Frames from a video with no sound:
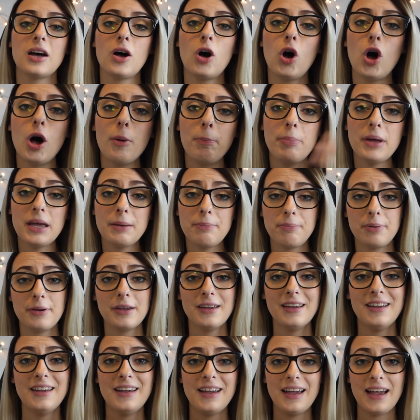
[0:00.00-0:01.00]
Hoppip
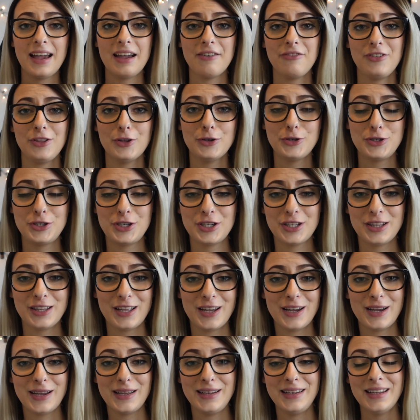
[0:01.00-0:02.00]
evolution
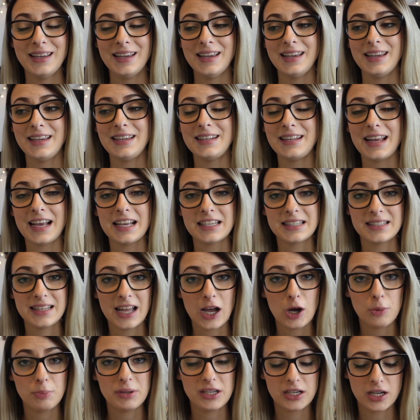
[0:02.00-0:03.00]
line. It has
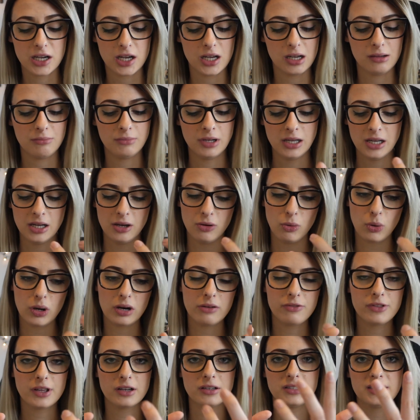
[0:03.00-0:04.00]
now become one
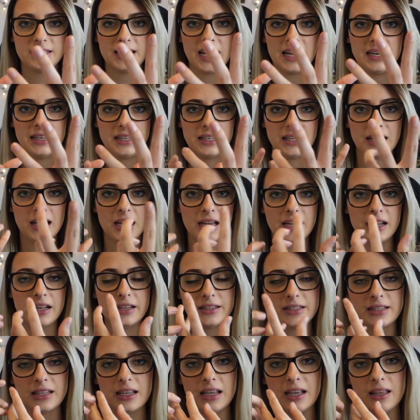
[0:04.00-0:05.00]
of those
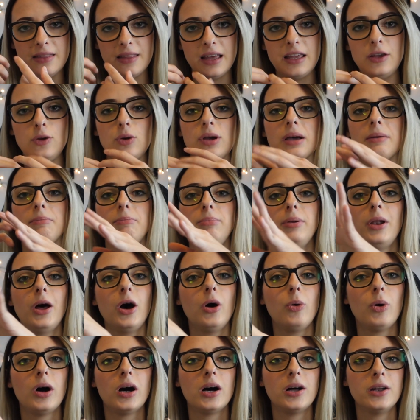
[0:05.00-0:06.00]
dandelions that you can
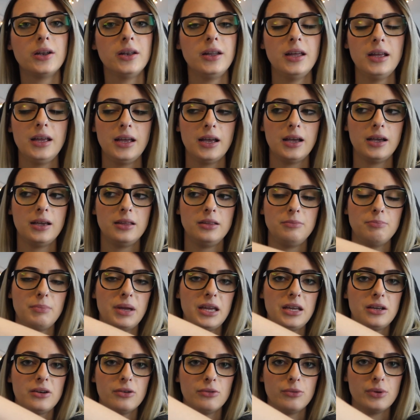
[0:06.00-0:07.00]
blow on and
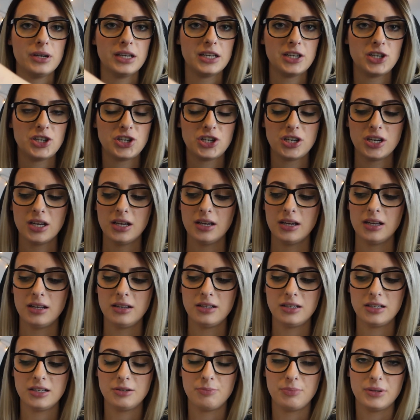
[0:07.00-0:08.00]
make a wish,
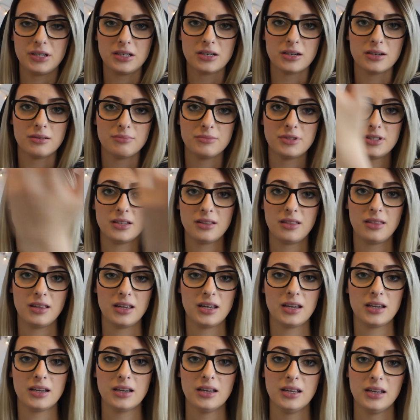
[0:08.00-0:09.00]
and it becomes a
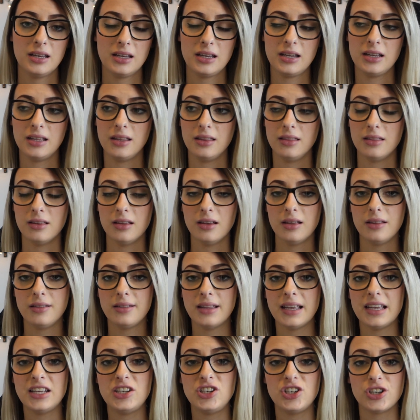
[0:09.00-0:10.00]
thing in
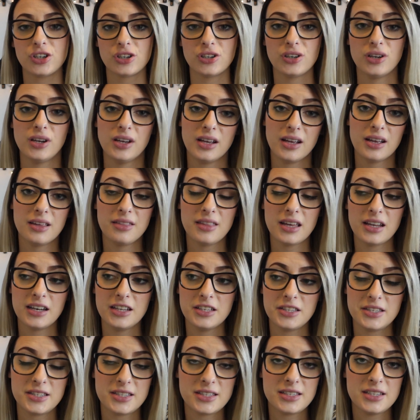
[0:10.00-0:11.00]
nature, and then
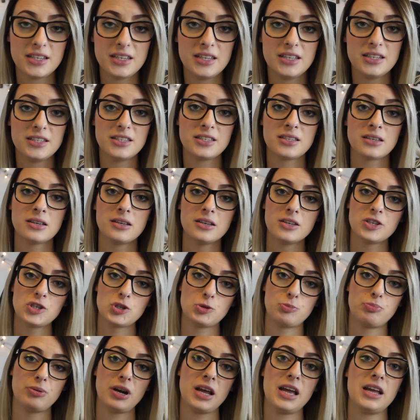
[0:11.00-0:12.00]
its seeds
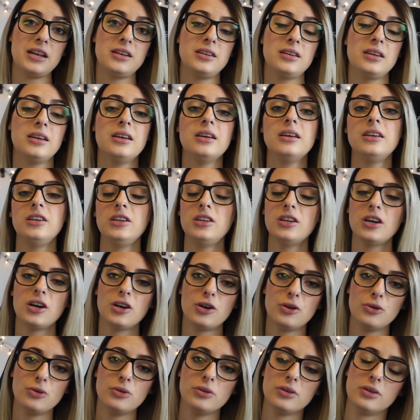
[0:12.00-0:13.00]
spread. You
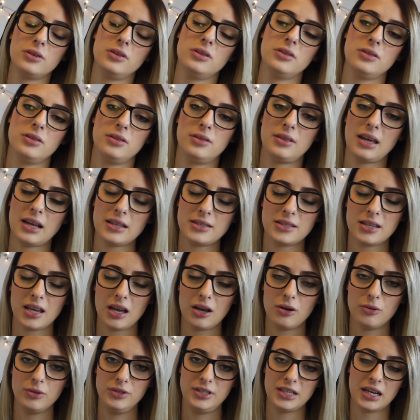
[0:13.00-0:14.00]
know, that's
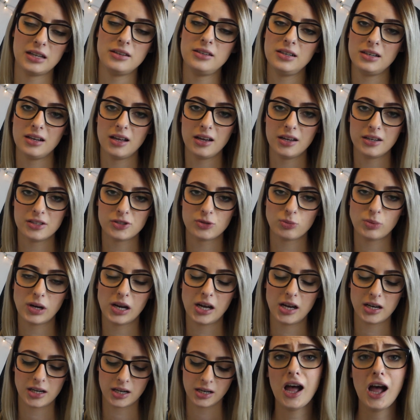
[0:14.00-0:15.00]
how dandelions
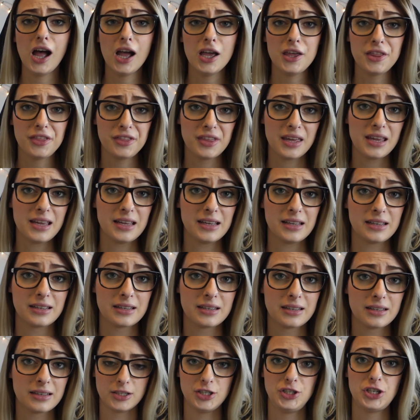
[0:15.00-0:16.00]
work. I think
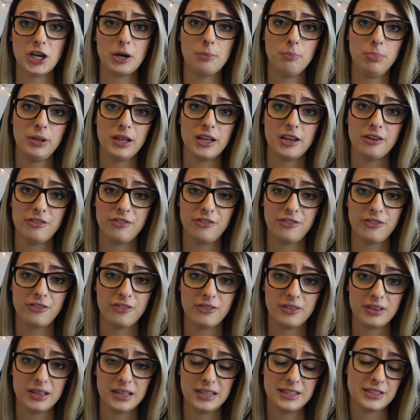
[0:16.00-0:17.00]
Jumpluff
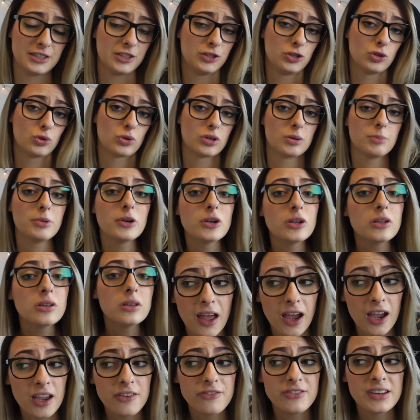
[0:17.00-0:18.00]
is adorable.
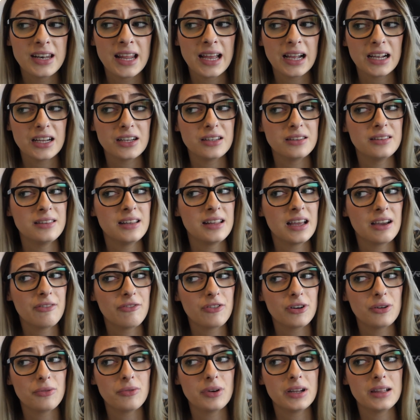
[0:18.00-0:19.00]
I've
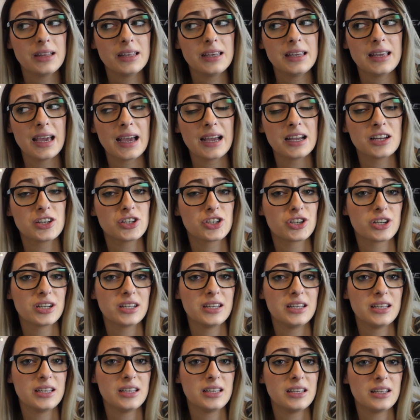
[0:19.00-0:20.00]
never really
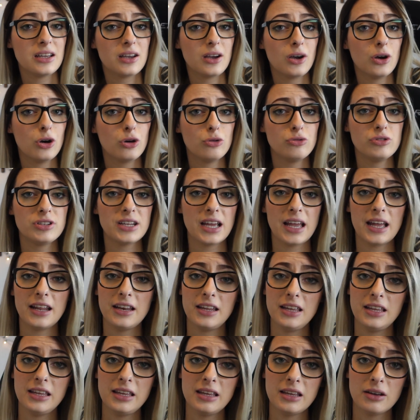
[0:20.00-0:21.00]
actually owned
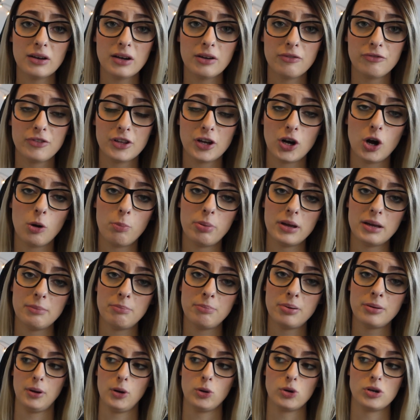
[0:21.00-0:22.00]
any of the
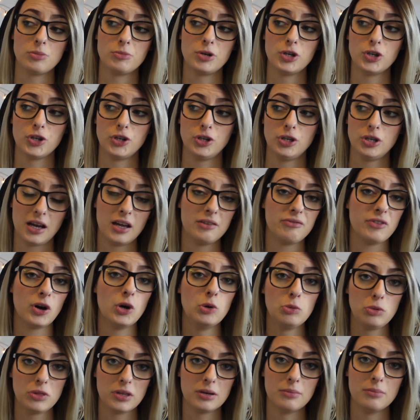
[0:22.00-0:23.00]
Hoppip Pokemon. I've
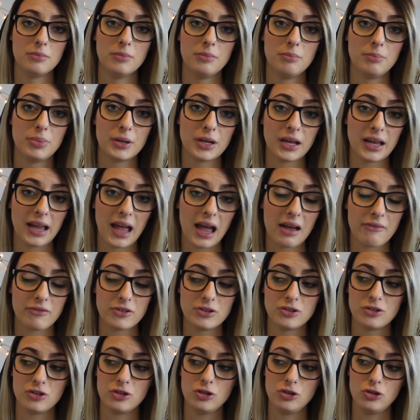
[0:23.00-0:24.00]
owned them, but I
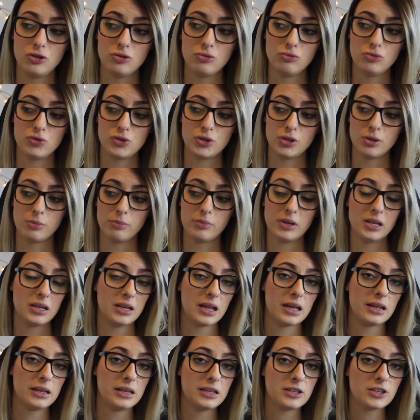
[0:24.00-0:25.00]
haven't used them in
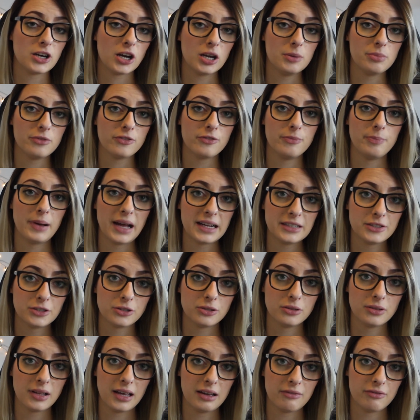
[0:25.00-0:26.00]
any type of
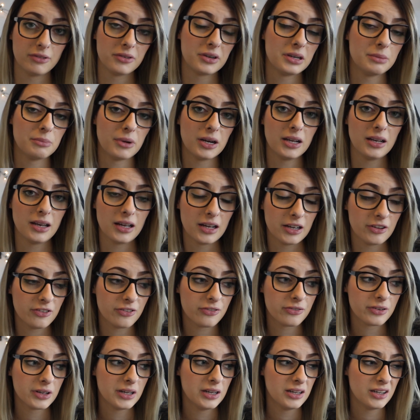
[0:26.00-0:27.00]
battle ever in my
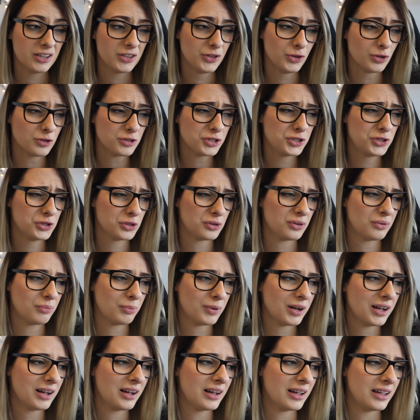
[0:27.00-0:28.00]
life. Not sure
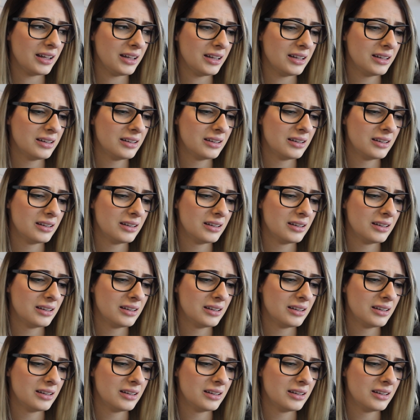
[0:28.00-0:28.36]
why.